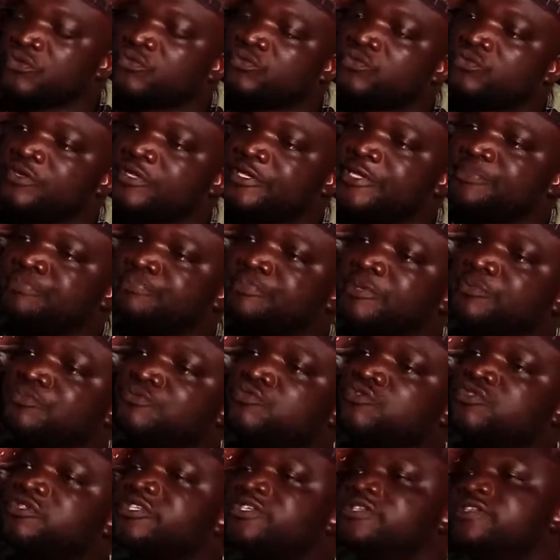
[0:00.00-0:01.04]
with the
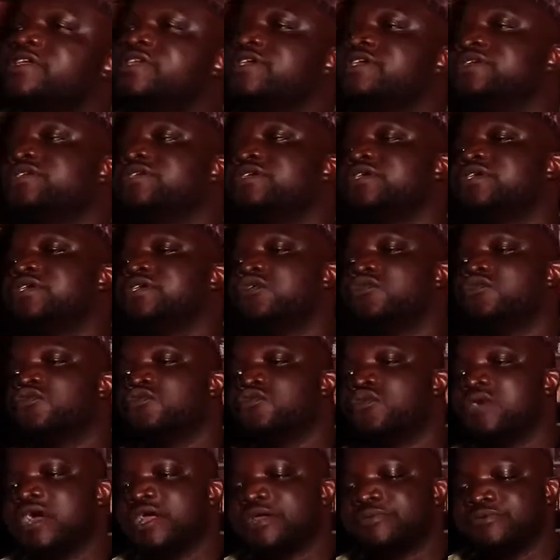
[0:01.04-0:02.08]
people's need.
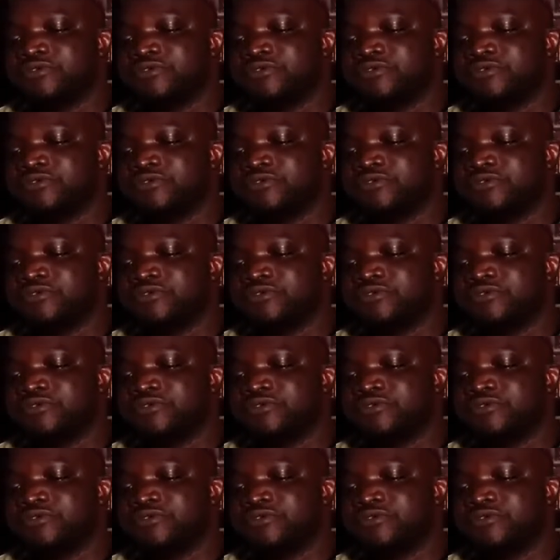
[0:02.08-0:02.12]
Why?